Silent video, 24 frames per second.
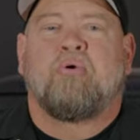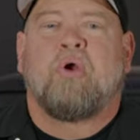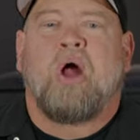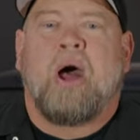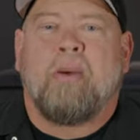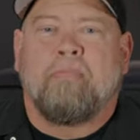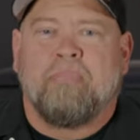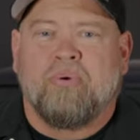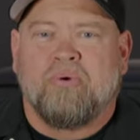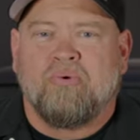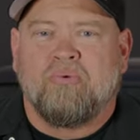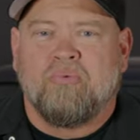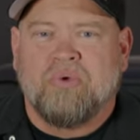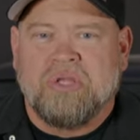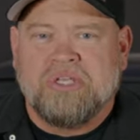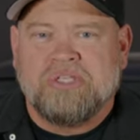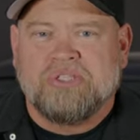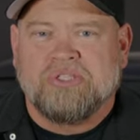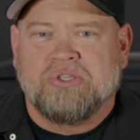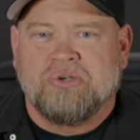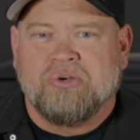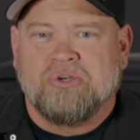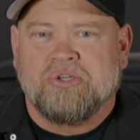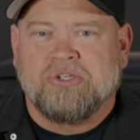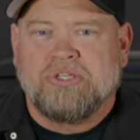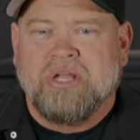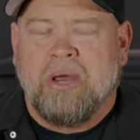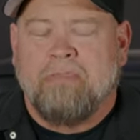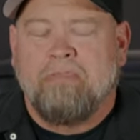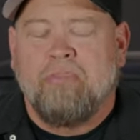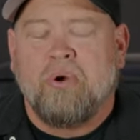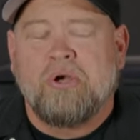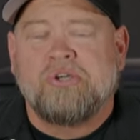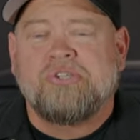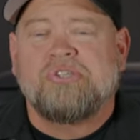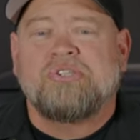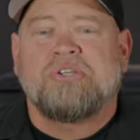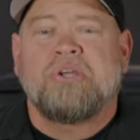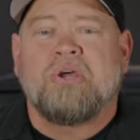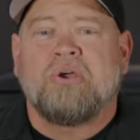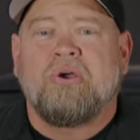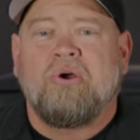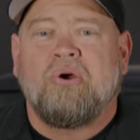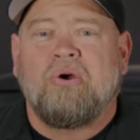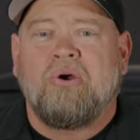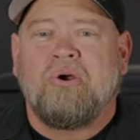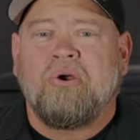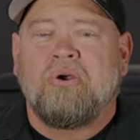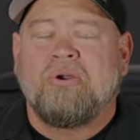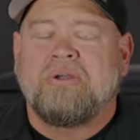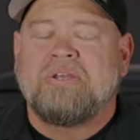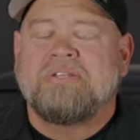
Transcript: proper research. Now purchasing a car